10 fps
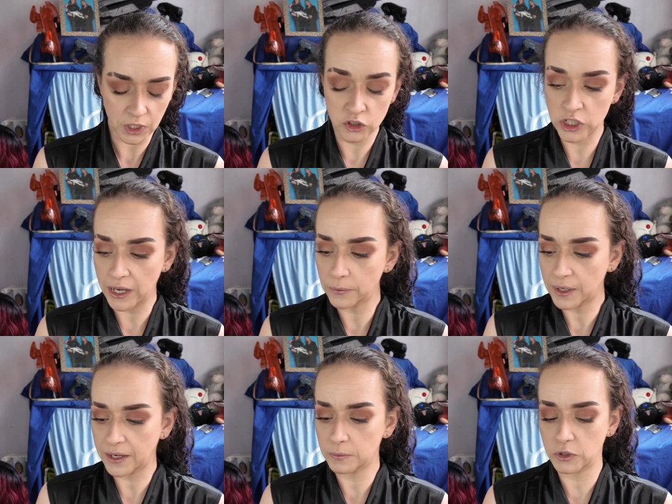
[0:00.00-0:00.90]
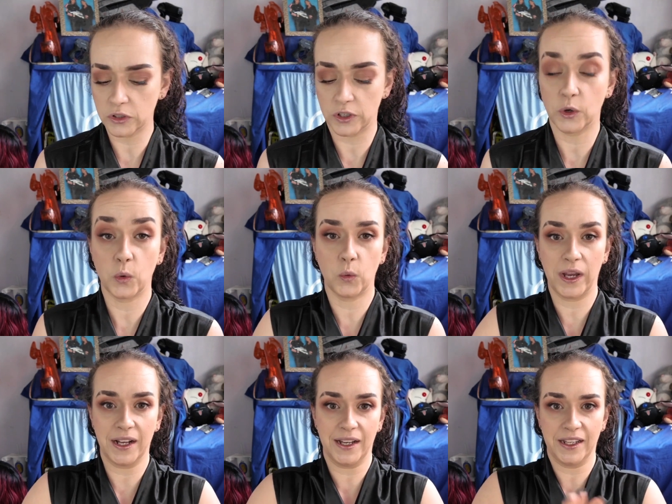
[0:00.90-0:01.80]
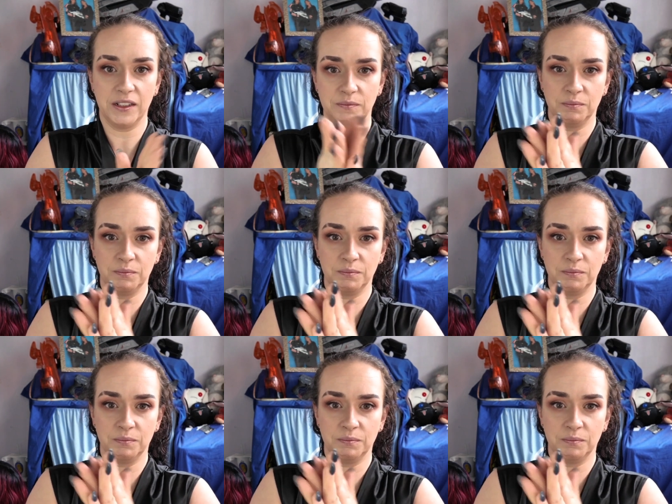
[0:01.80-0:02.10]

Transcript: gel, and I'm just going to quickly,